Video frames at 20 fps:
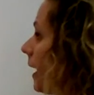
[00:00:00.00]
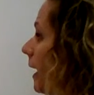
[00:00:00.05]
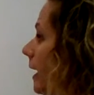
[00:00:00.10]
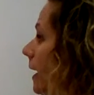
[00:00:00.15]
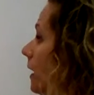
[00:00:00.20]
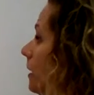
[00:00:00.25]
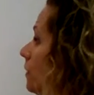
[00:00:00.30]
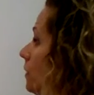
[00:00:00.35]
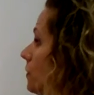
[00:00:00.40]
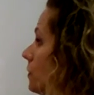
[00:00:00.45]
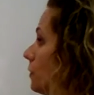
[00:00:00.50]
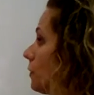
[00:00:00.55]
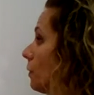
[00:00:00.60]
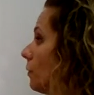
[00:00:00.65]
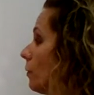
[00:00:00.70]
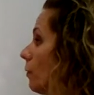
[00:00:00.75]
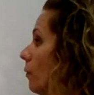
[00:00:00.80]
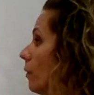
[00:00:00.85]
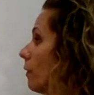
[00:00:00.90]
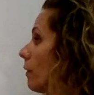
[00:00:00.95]

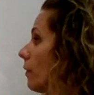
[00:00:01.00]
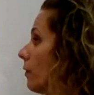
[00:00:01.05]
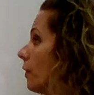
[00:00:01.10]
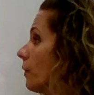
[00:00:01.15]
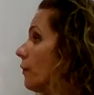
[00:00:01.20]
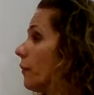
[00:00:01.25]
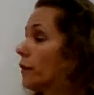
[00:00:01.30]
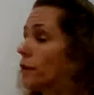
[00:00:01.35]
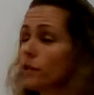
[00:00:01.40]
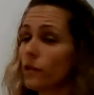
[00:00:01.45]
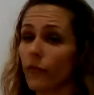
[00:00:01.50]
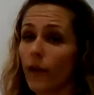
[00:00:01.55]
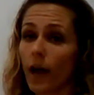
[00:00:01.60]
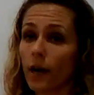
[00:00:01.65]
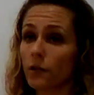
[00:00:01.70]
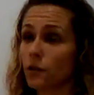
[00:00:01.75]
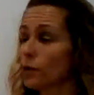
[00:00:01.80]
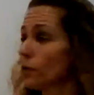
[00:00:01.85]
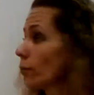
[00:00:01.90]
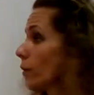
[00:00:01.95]
into the first
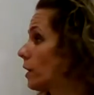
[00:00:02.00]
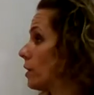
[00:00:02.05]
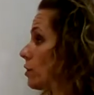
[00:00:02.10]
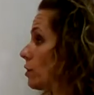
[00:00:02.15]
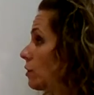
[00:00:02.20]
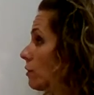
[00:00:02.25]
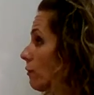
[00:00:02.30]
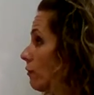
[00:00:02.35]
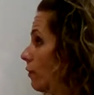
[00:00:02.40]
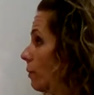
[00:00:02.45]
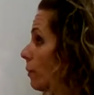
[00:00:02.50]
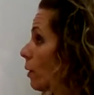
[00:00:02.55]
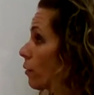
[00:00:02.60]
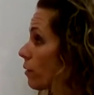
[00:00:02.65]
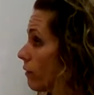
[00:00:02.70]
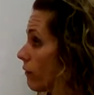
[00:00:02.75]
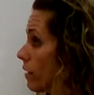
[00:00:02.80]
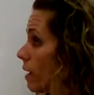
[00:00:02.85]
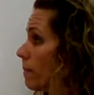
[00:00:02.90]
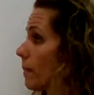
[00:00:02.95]
factor, which for both
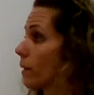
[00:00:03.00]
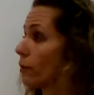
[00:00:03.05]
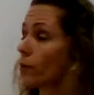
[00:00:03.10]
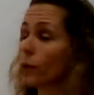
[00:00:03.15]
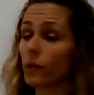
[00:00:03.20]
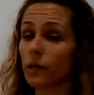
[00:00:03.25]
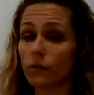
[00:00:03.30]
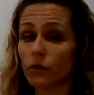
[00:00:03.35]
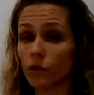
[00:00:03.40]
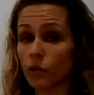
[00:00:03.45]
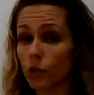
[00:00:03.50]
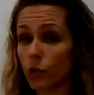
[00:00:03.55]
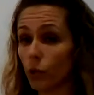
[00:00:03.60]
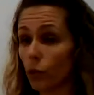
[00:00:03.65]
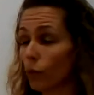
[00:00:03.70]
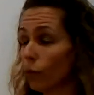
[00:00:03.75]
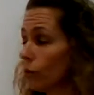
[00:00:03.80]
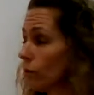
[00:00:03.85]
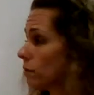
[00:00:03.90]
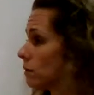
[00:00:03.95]
of them I wrote as
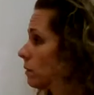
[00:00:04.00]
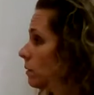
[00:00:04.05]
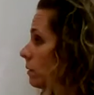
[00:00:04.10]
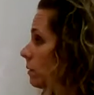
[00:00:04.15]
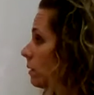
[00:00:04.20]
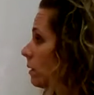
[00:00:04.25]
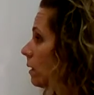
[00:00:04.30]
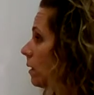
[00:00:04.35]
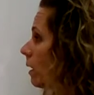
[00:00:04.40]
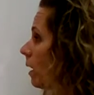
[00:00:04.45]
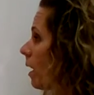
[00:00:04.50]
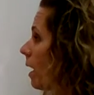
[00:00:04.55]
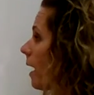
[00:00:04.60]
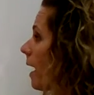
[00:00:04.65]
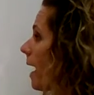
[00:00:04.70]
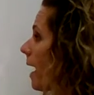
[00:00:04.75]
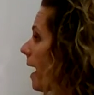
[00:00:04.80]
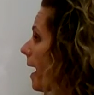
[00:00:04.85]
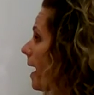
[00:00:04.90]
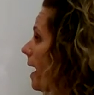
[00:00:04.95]
2,
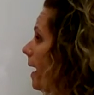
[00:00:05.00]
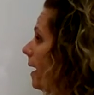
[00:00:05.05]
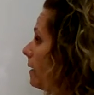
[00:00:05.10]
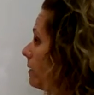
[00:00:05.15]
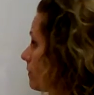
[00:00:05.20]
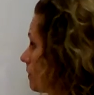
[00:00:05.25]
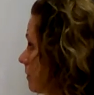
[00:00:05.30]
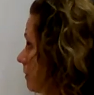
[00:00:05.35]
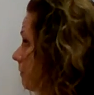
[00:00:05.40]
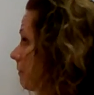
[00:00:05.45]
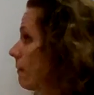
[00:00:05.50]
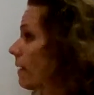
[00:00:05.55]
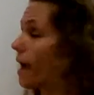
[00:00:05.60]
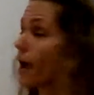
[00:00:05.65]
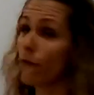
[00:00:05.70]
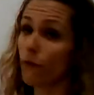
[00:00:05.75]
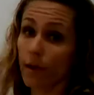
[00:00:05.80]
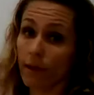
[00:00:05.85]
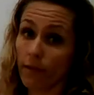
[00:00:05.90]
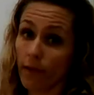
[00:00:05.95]
and
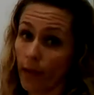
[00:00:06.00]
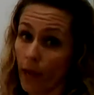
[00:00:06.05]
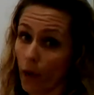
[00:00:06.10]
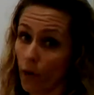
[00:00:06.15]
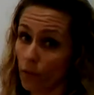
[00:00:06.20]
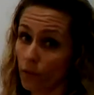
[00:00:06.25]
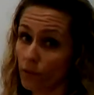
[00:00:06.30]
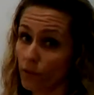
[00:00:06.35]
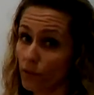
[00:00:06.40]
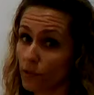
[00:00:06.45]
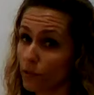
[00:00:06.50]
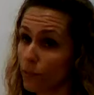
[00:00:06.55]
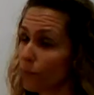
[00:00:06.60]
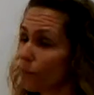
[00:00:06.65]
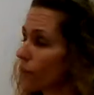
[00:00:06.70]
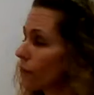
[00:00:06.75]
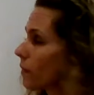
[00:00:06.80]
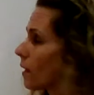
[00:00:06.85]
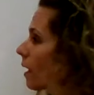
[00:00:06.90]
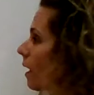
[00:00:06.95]
everything else.
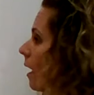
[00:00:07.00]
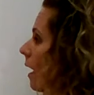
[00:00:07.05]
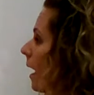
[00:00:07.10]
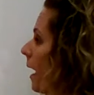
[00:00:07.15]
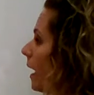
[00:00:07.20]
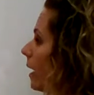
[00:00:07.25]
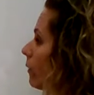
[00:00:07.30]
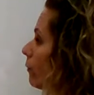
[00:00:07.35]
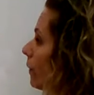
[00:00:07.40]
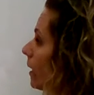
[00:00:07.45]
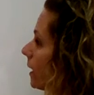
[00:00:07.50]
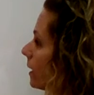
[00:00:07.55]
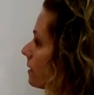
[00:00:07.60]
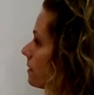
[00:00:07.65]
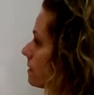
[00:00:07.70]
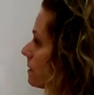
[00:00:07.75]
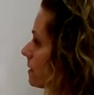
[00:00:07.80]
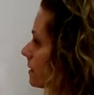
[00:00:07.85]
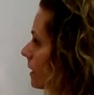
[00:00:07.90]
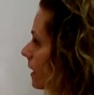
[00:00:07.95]
And we can
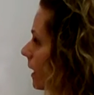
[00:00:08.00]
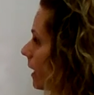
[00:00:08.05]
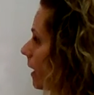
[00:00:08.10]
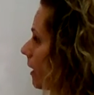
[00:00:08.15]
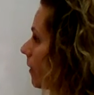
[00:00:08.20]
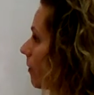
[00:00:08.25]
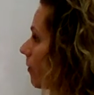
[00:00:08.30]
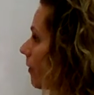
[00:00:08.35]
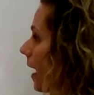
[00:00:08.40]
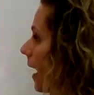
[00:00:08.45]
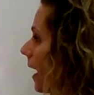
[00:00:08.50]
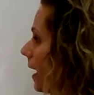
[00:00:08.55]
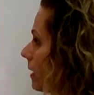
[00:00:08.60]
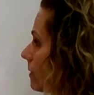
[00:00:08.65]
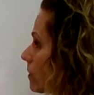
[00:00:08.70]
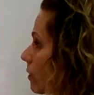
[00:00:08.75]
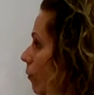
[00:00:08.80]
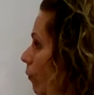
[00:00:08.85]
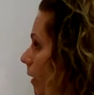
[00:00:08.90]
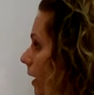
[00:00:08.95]
see that
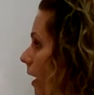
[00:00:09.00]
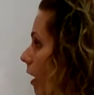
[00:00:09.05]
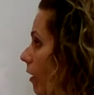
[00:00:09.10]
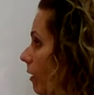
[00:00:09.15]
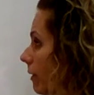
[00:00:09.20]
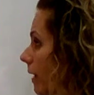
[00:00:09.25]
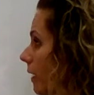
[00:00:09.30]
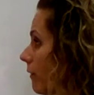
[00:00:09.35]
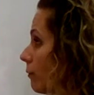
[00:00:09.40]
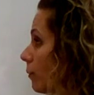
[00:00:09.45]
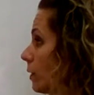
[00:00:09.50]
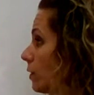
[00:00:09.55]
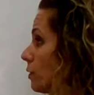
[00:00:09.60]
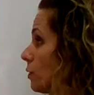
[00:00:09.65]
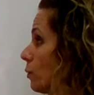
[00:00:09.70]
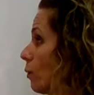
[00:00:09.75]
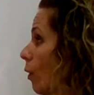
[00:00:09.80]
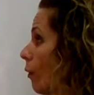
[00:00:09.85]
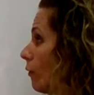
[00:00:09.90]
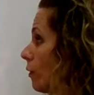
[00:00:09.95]
we are left with
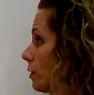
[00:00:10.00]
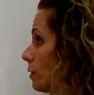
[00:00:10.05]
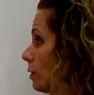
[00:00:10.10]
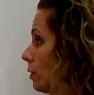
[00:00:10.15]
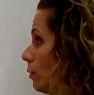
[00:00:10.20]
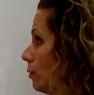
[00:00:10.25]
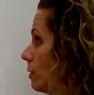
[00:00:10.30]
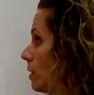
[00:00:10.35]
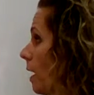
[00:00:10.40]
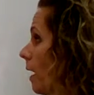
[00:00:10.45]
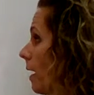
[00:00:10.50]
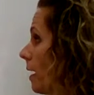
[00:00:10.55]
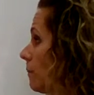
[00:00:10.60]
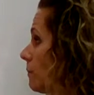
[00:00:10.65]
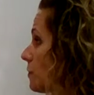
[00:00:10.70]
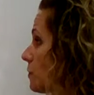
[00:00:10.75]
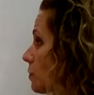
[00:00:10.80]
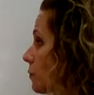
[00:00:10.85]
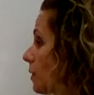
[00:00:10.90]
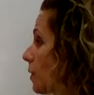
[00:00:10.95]
2 over 2
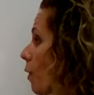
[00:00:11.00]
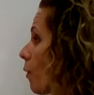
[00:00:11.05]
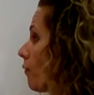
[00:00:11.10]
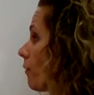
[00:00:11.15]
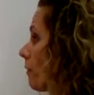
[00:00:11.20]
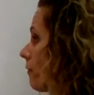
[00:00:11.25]
times 3 over